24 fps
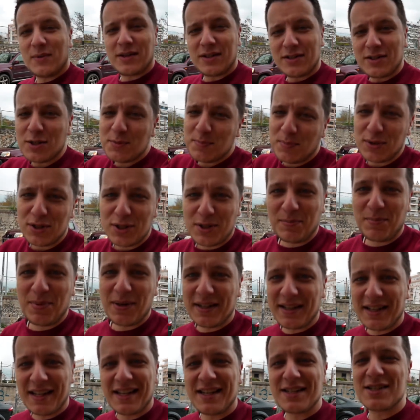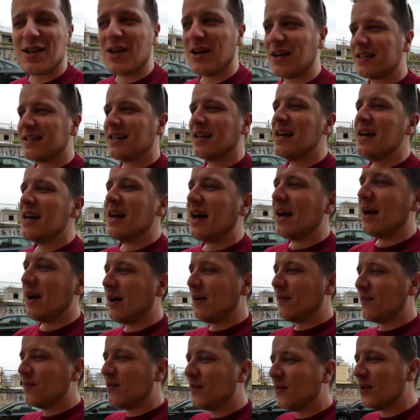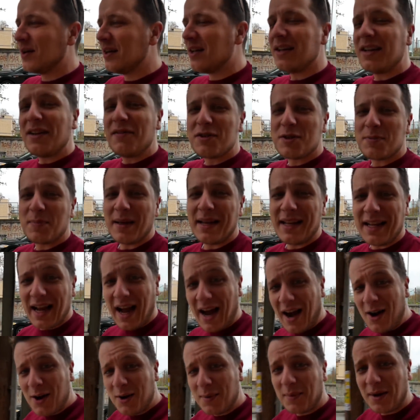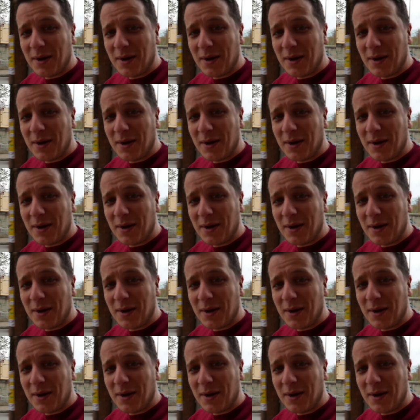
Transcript: we can just push the button and it's locked. We're not even spending our